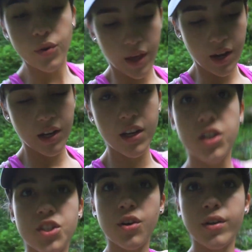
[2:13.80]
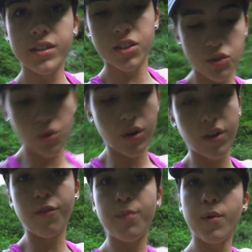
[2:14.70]
they're here showing us a tour
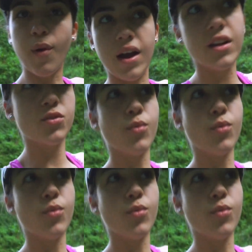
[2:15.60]
of Maracas